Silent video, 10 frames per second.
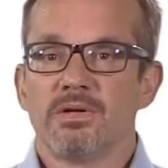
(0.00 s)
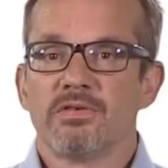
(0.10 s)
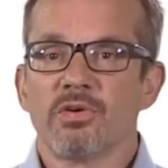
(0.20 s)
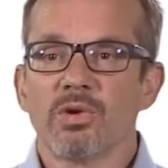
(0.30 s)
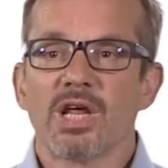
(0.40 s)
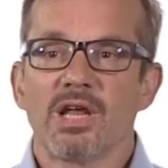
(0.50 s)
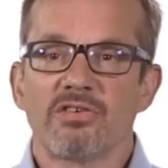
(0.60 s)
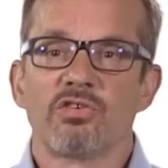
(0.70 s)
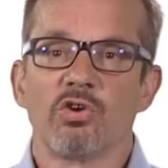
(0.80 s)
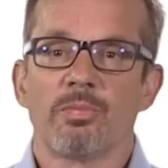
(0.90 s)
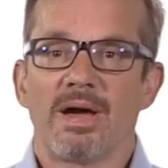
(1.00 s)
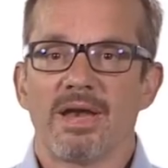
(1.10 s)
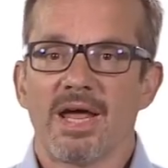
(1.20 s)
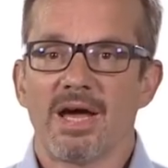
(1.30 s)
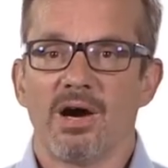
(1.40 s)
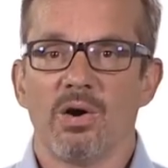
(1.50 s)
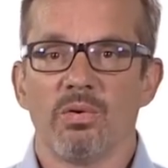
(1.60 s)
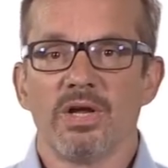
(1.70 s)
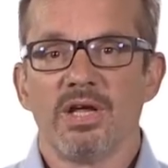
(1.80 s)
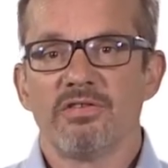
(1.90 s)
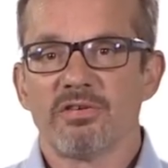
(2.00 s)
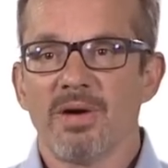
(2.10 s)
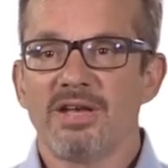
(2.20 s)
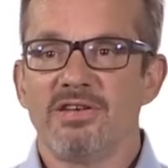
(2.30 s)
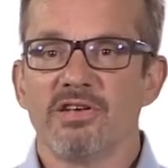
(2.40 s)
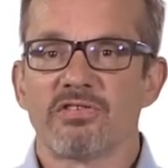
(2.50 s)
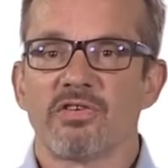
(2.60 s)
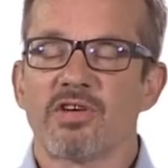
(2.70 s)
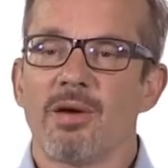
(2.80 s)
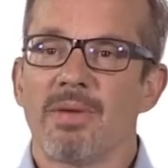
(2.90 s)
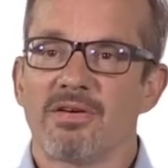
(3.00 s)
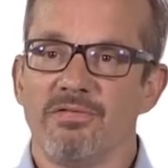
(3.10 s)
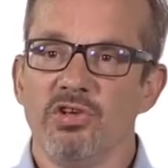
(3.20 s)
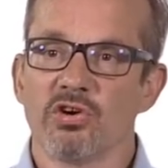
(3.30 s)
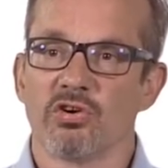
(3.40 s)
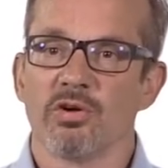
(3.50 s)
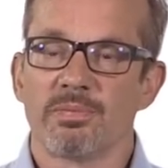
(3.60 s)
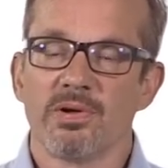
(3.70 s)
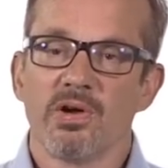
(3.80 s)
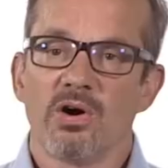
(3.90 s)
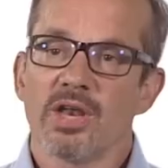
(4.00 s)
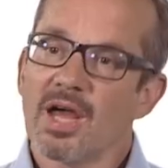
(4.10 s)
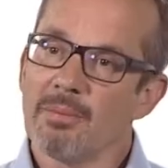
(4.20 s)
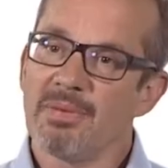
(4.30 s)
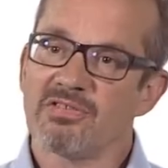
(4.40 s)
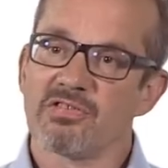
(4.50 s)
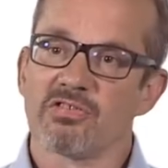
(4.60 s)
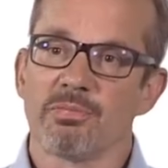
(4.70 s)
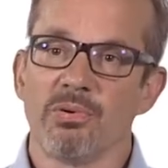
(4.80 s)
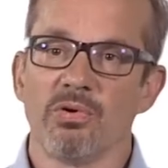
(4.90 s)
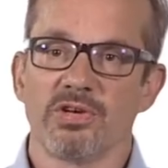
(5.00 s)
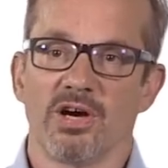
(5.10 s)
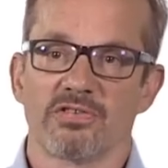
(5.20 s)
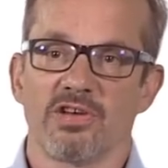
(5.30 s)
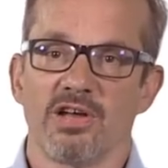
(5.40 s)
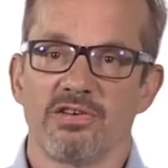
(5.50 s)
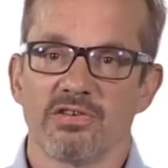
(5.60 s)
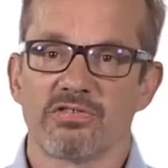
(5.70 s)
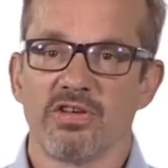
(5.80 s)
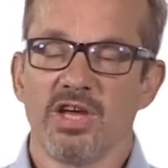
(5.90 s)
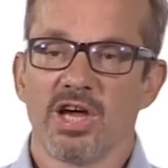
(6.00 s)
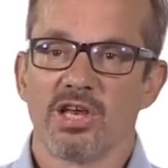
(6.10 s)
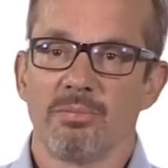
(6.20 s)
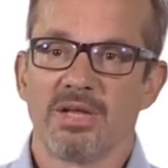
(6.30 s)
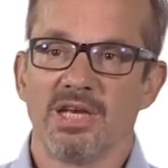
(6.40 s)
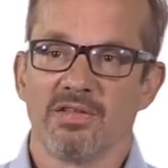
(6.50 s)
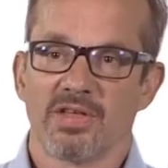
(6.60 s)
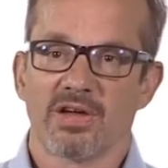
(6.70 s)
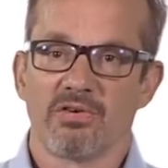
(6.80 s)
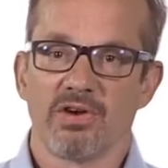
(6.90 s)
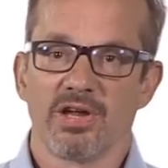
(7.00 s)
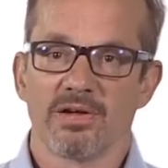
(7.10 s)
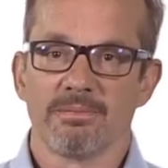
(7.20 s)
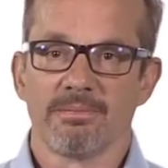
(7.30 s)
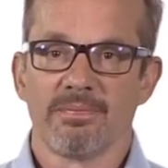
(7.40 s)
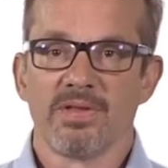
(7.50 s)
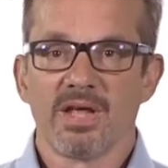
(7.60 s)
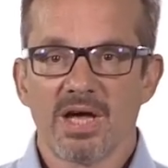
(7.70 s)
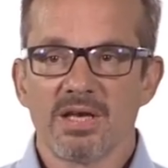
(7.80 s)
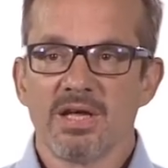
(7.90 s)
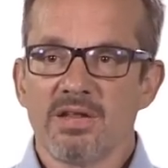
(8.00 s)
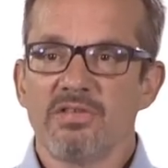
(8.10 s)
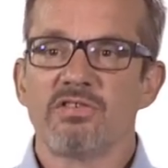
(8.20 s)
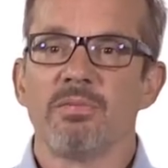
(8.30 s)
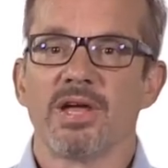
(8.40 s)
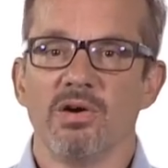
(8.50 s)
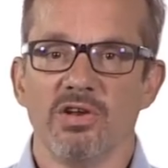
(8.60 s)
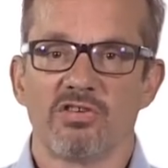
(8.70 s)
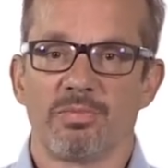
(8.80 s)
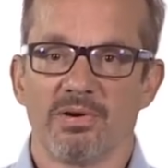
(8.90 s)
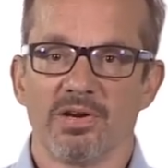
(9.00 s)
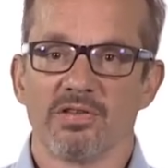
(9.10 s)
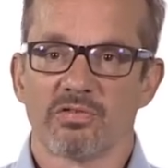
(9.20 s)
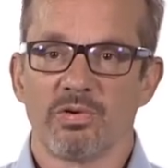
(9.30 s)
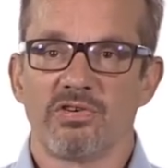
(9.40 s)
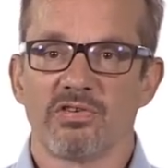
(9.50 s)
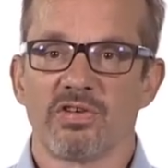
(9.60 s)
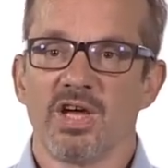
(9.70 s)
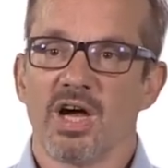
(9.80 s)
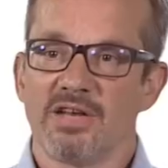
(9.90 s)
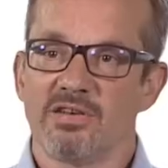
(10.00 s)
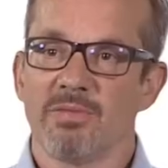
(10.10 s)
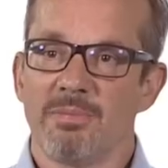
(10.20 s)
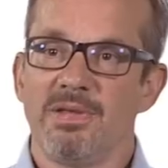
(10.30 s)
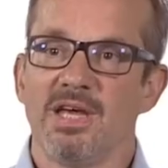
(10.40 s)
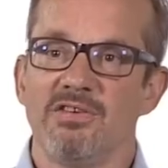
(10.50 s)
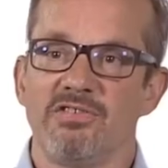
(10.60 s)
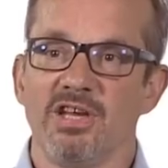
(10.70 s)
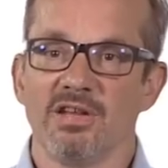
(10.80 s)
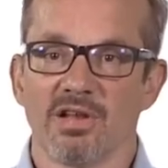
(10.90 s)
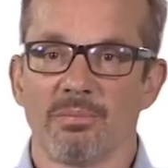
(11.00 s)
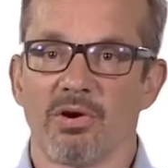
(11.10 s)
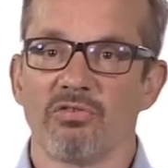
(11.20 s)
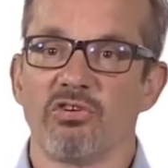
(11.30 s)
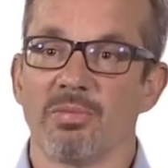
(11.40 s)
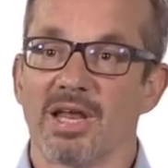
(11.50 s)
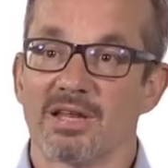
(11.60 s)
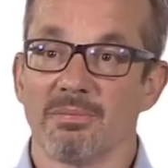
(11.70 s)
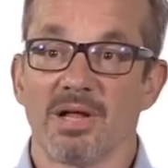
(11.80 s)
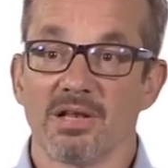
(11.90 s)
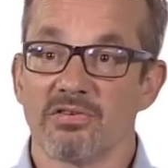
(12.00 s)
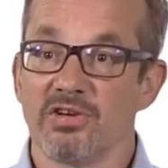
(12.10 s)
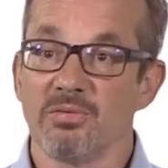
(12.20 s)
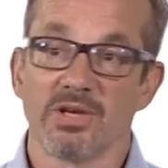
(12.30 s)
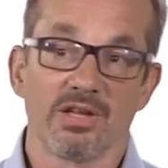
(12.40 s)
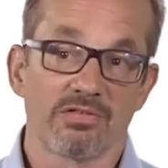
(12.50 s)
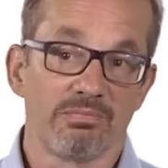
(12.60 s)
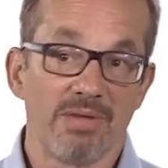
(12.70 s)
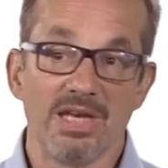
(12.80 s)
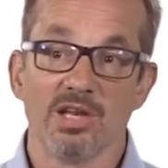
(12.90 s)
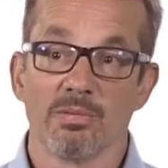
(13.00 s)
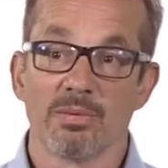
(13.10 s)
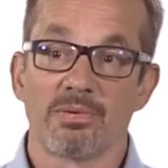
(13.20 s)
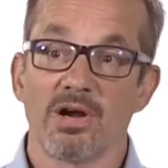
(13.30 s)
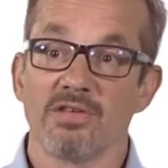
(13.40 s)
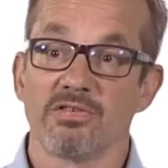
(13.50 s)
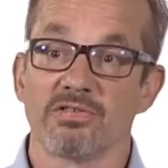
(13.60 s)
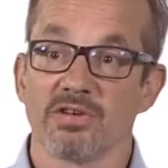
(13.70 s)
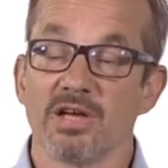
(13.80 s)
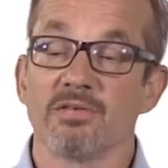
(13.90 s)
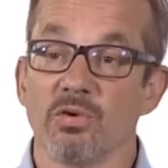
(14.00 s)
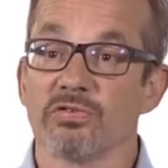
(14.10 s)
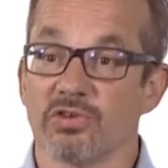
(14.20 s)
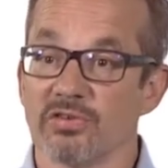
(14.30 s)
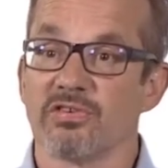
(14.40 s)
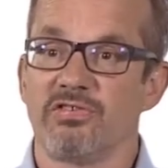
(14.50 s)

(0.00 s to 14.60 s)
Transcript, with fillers: So what I'd like to talk about now is some ideas that have come out of Europe on how best to support young scientists at the beginning of their career. And this is my own experience, which is I did my PhD in the Laboratory of Molecular Biology with its many Nobel Prizes, and I of course got to